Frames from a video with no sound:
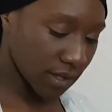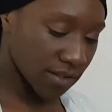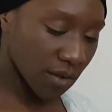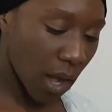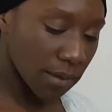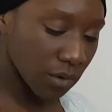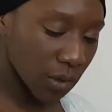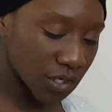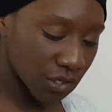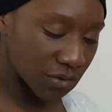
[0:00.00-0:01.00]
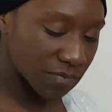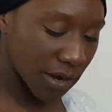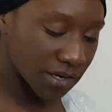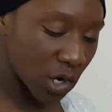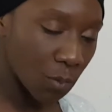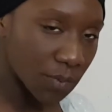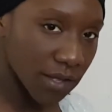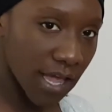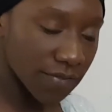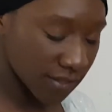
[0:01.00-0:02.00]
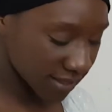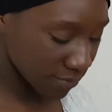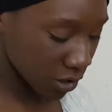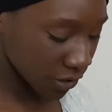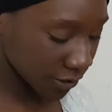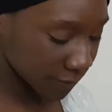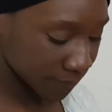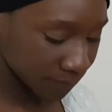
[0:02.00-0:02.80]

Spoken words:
So I'm going to use my notebook and this marker